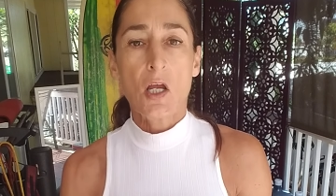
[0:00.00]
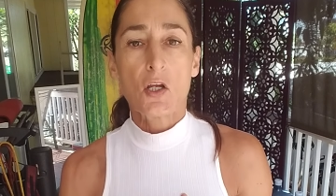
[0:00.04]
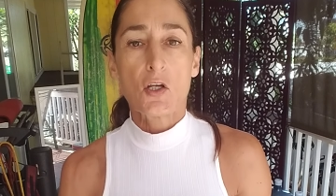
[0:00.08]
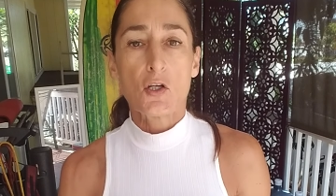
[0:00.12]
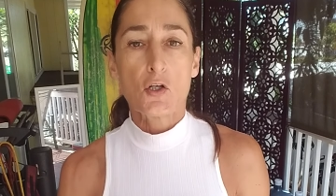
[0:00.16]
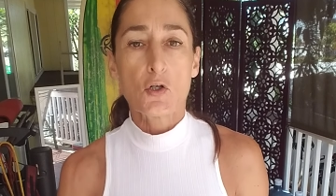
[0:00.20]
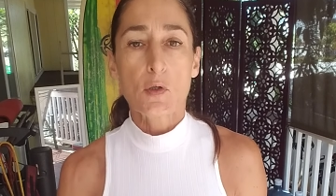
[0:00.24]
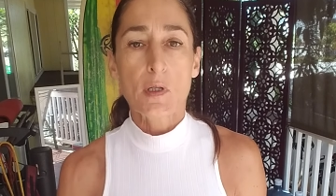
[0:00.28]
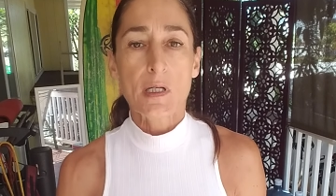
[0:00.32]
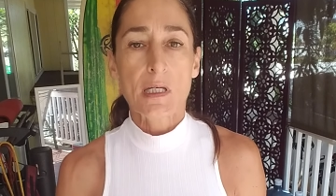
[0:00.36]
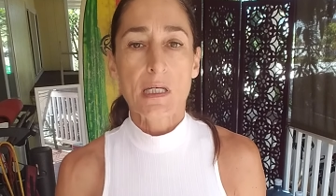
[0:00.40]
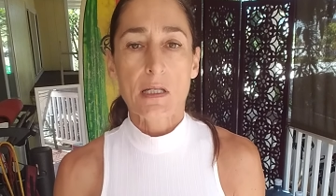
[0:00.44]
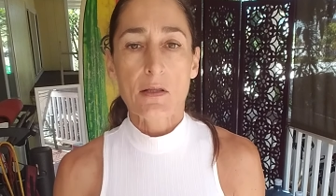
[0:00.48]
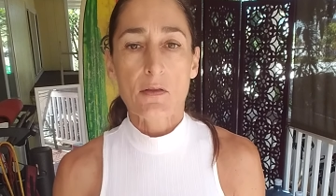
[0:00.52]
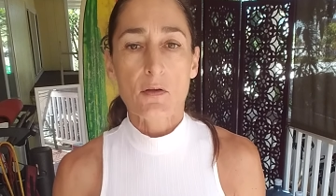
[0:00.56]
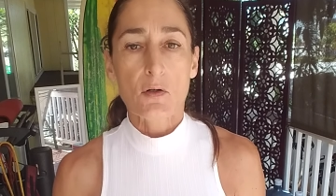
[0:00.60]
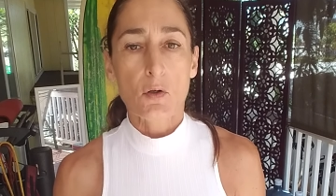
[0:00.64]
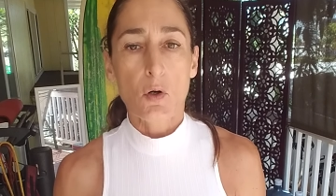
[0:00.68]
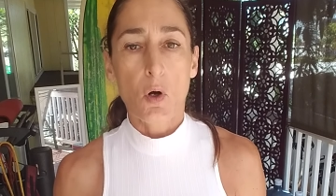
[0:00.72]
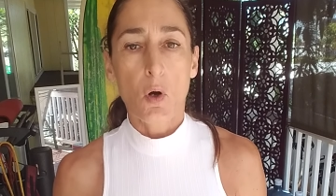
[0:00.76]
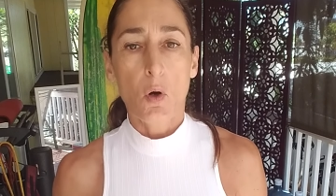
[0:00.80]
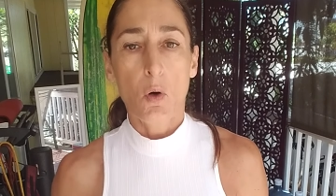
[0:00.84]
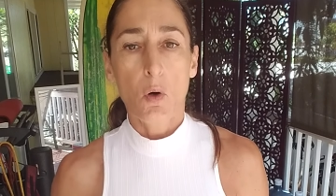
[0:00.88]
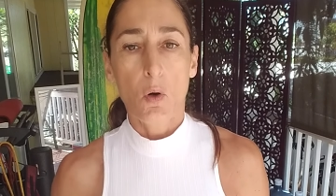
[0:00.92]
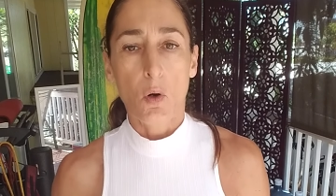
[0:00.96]
You're going
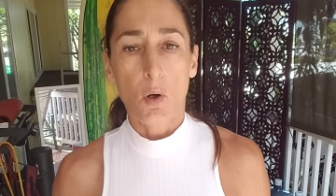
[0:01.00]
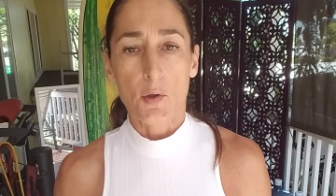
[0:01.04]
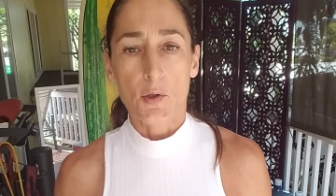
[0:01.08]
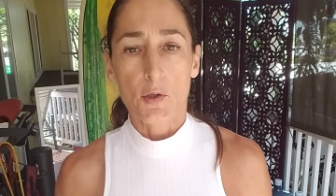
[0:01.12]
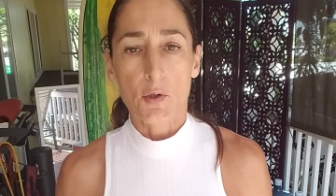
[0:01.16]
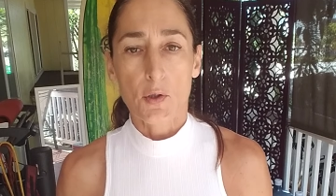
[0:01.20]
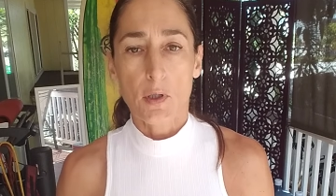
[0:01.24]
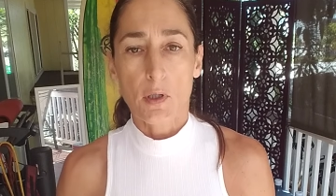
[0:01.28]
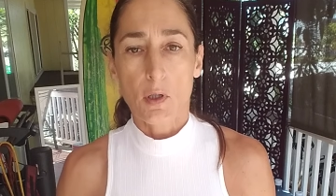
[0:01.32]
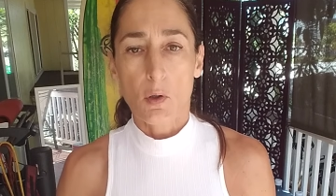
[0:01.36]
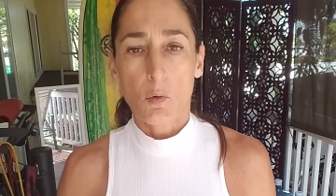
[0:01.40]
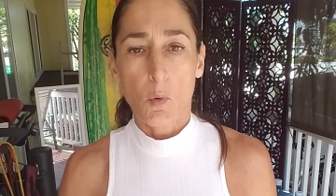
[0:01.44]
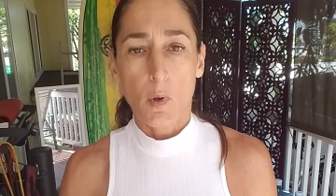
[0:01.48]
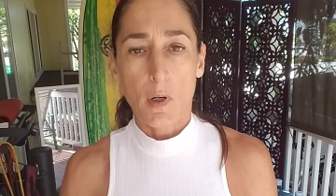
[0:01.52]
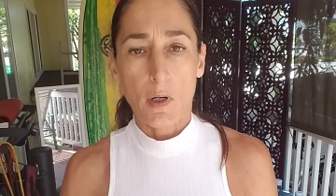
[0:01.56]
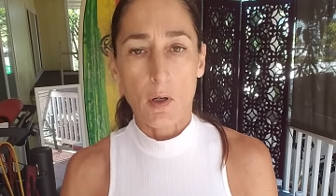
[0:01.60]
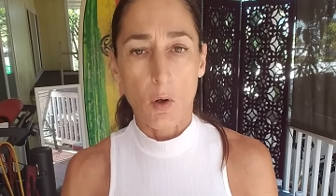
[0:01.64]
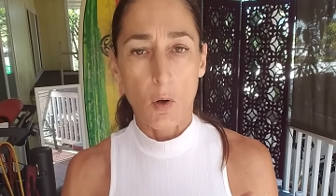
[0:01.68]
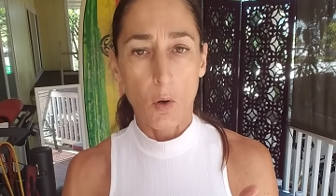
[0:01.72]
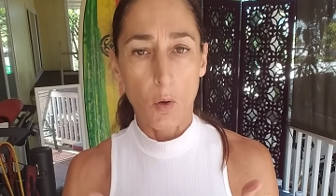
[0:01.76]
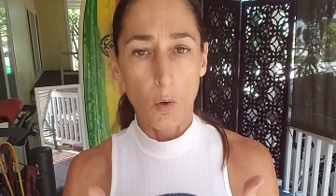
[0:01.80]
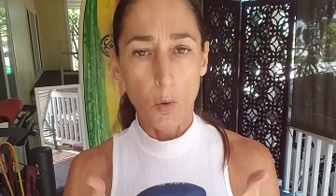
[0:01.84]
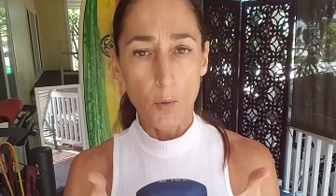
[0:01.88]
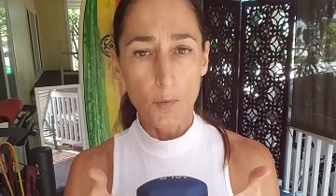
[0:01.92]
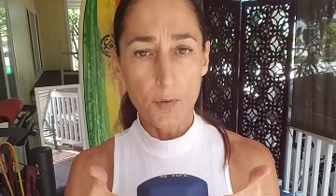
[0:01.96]
to want to
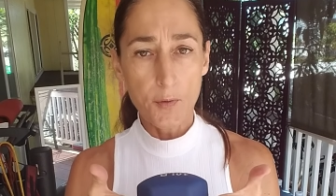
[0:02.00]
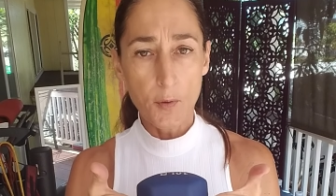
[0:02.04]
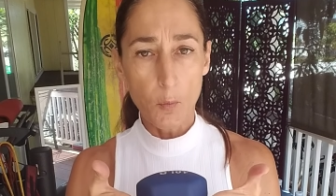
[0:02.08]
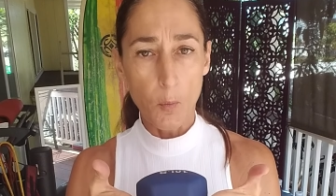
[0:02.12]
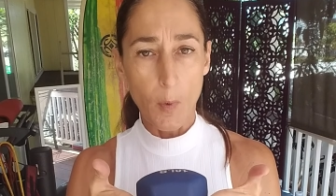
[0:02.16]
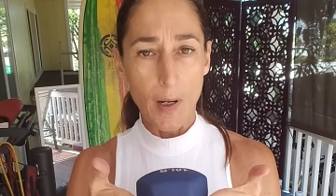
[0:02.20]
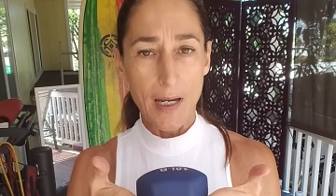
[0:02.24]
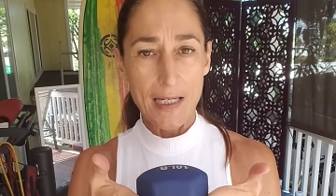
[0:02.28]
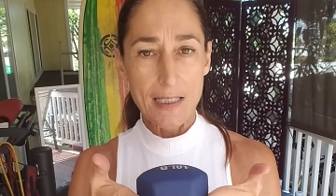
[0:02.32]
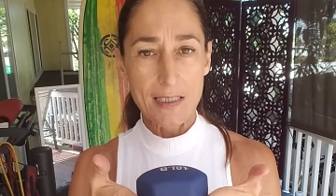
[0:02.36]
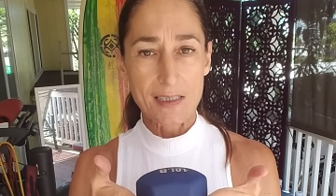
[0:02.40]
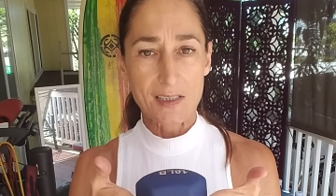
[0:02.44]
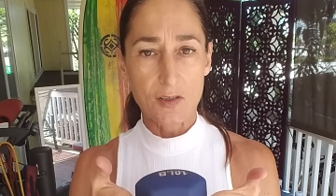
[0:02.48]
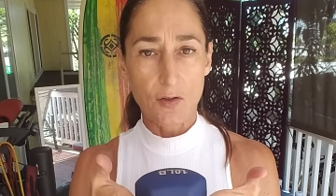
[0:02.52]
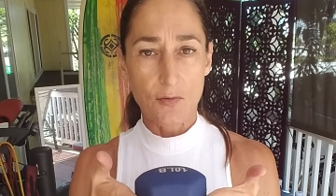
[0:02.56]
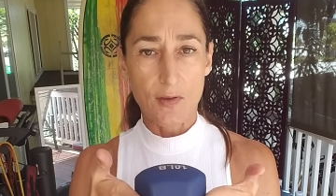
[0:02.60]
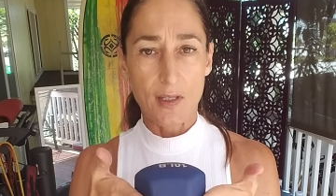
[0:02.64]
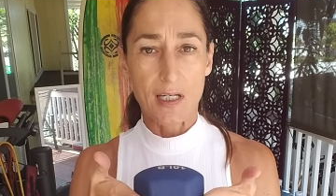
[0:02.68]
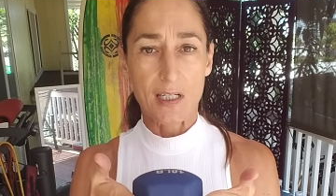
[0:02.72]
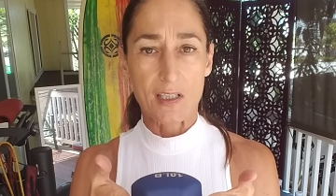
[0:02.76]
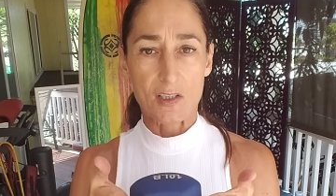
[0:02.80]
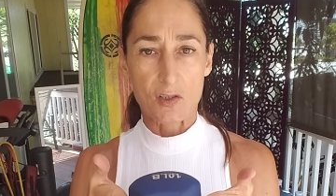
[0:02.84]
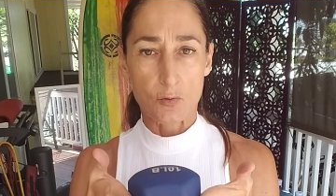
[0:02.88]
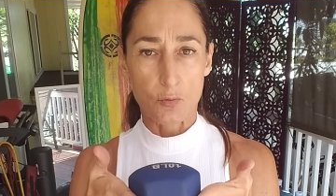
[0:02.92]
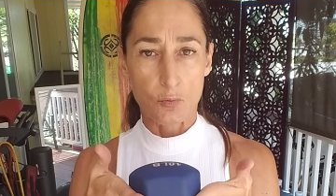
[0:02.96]
hold the weight so that
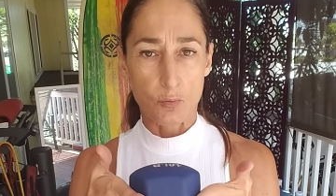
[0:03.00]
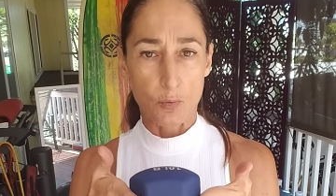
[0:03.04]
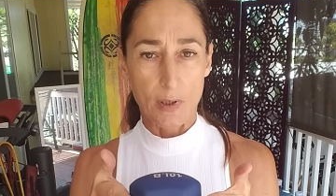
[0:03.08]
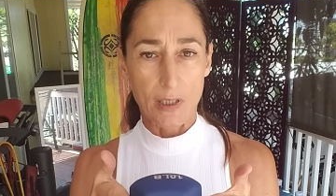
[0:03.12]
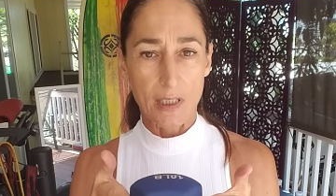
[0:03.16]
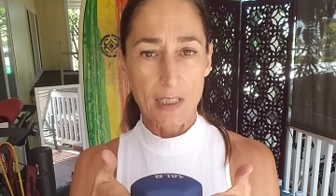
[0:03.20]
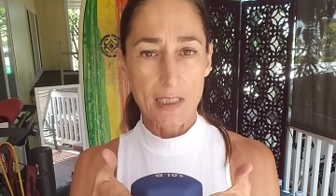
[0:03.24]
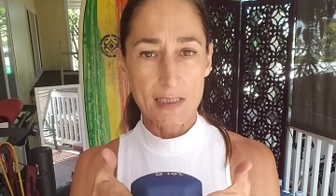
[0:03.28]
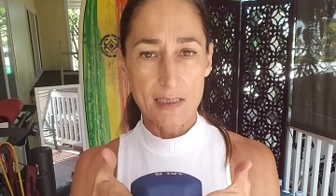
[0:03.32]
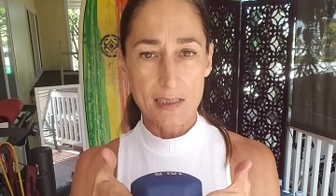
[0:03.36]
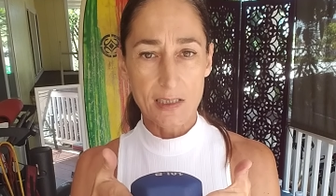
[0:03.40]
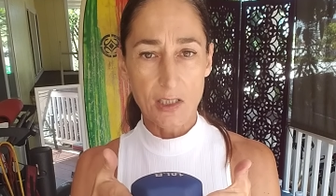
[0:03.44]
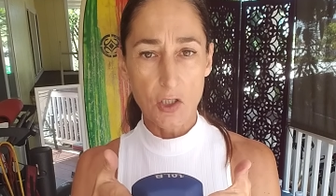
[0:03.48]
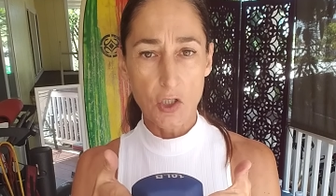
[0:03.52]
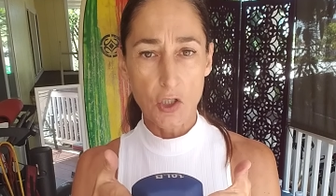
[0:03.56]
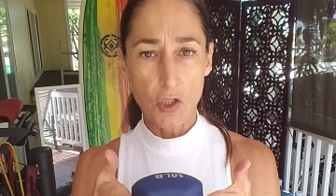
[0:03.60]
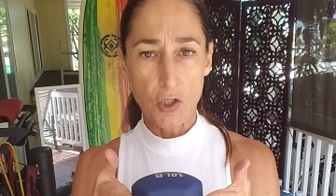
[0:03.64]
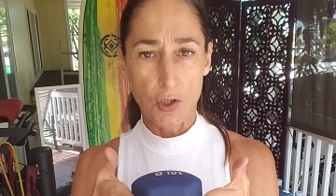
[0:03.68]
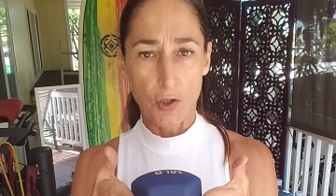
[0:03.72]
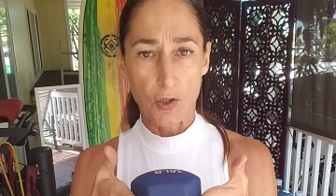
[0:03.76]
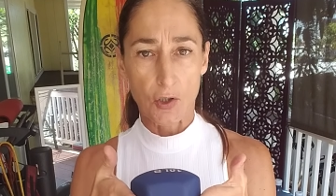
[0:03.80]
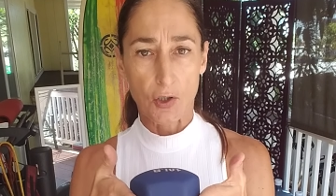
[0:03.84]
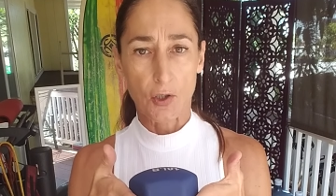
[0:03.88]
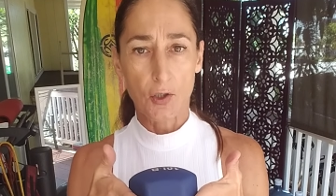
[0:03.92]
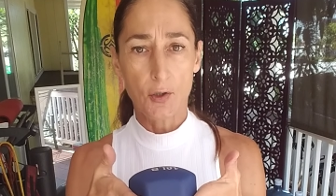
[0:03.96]
it's really
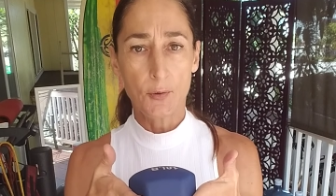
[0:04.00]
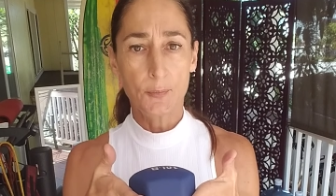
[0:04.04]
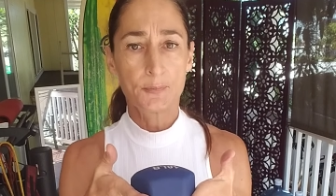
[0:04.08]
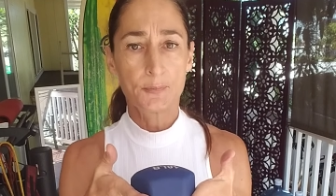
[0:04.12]
secure.